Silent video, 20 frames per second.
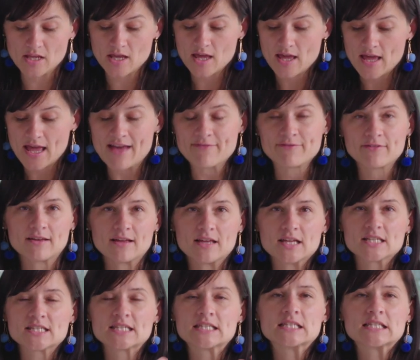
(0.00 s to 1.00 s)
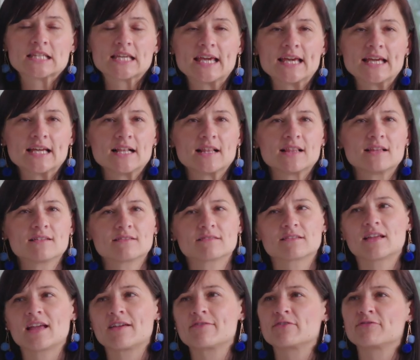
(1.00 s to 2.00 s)
have a skill,
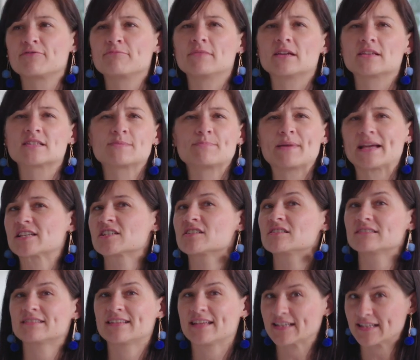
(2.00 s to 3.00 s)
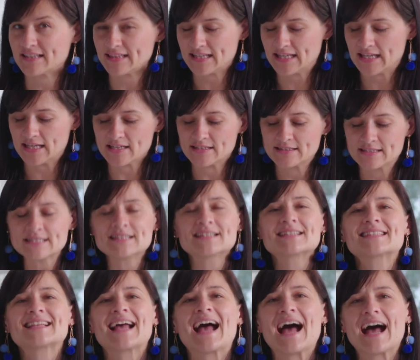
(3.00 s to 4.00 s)
have a special technique. This
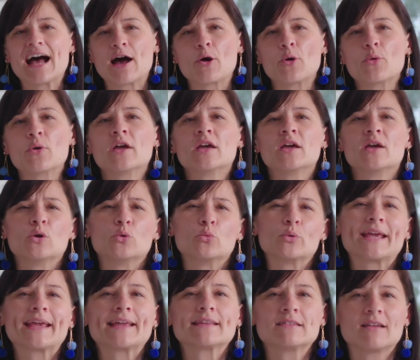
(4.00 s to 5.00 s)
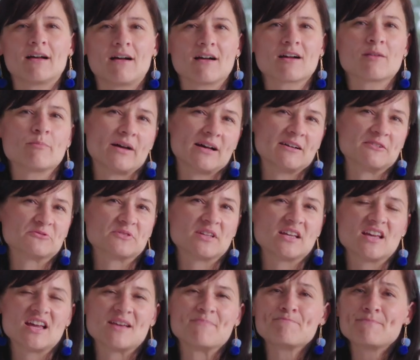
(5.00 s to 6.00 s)
is how we can talk about
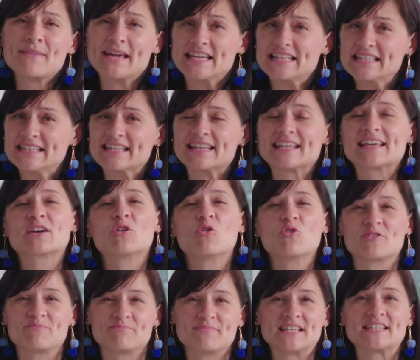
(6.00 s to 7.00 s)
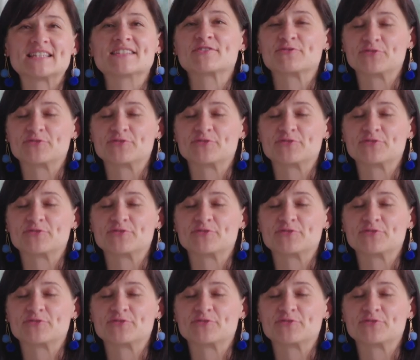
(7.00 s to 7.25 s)
a painting or a piece of